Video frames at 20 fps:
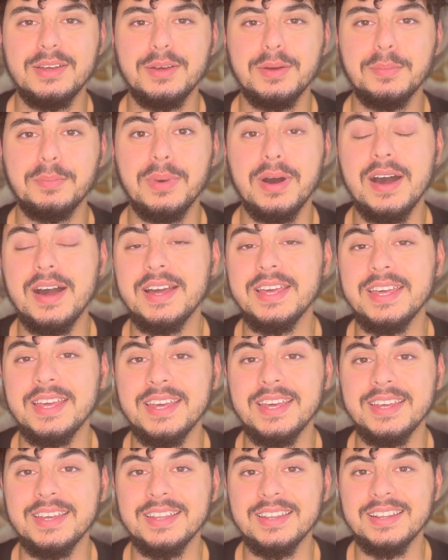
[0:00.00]

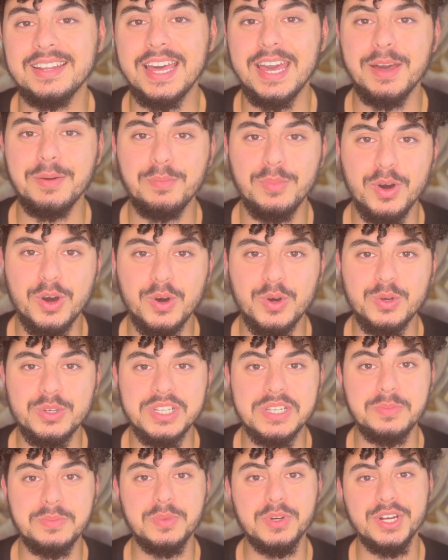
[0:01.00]
buying Lambos
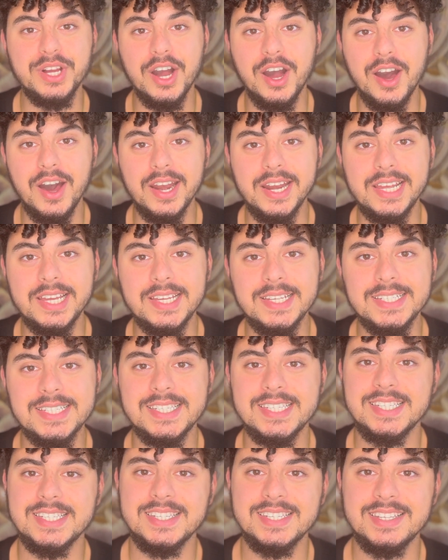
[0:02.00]
and
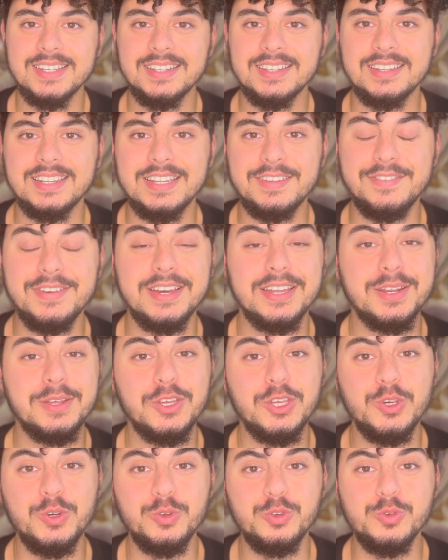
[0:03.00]
Bugattis, living in a
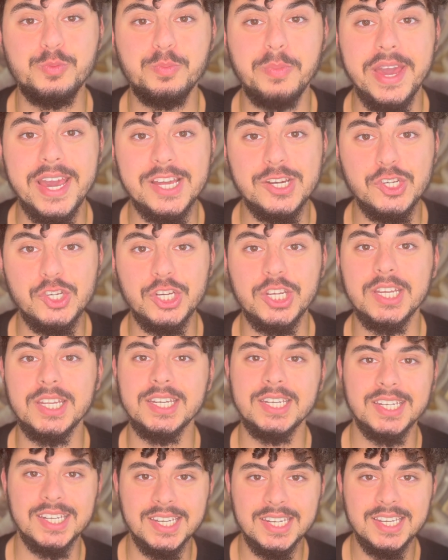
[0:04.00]
huge
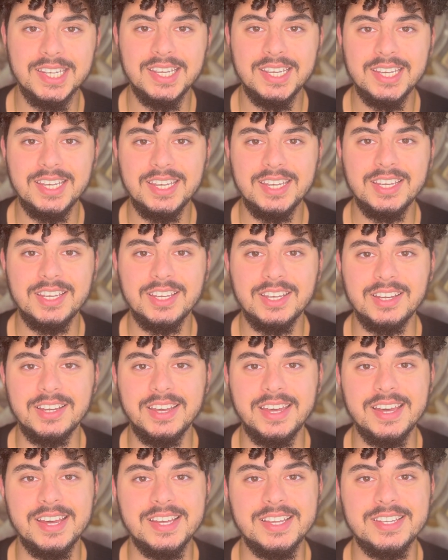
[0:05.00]
mansion,
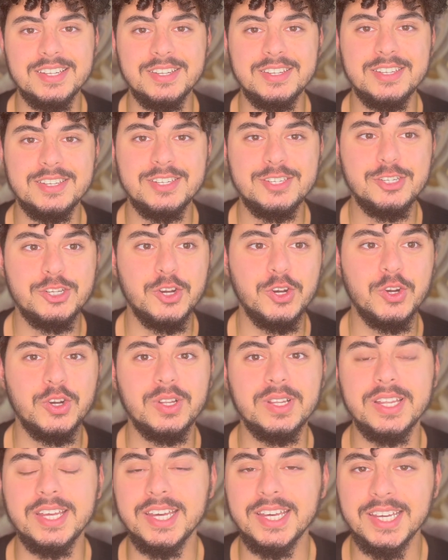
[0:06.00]
and
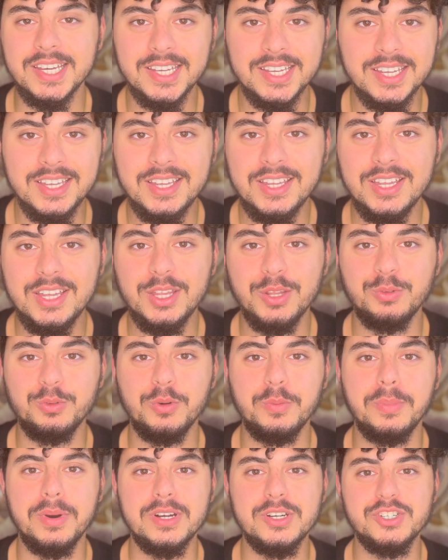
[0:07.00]
circling through a
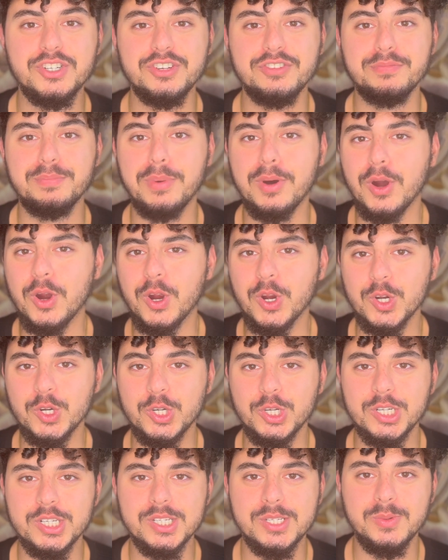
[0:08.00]
bunch of
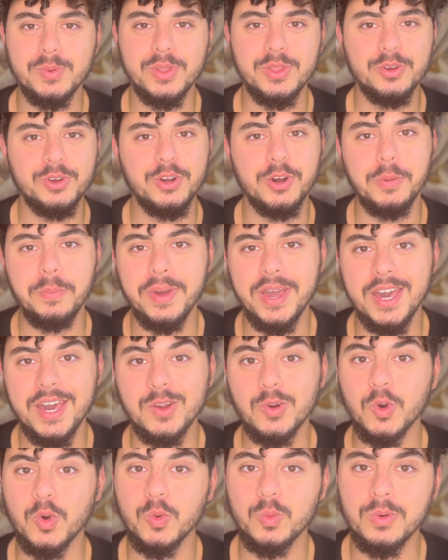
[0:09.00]
partners, whether you're a man
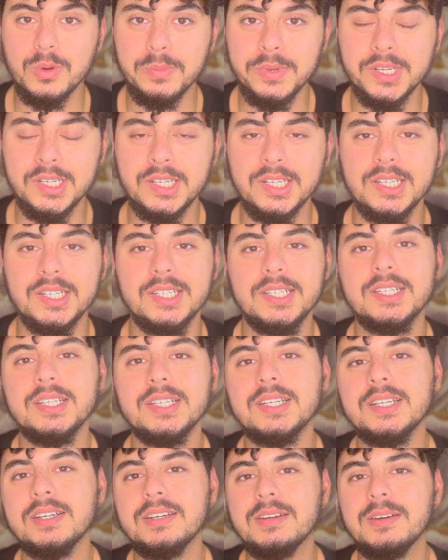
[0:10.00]
or a woman,
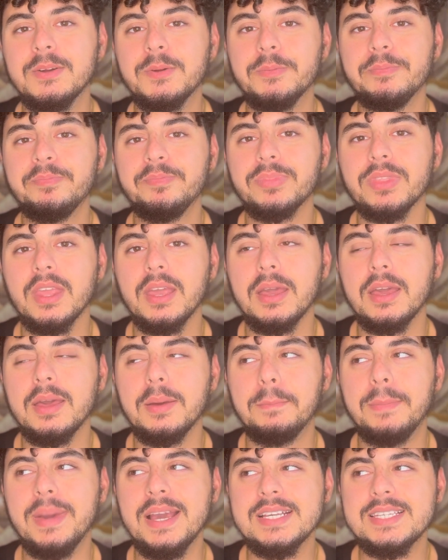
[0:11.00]

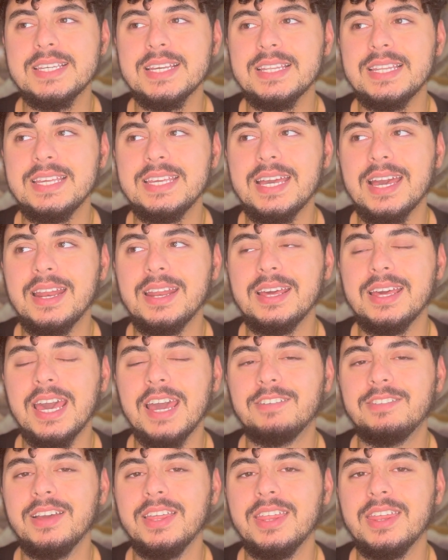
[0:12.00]
basically getting
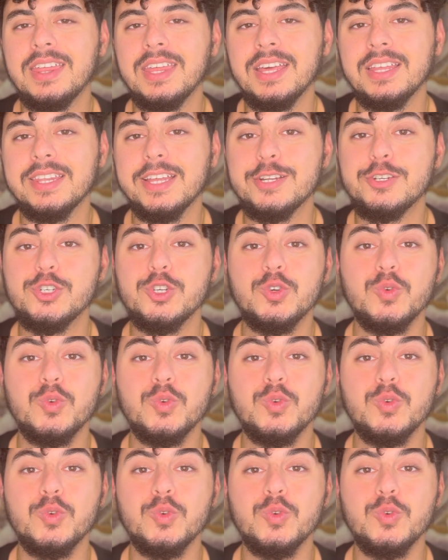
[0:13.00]
everything that you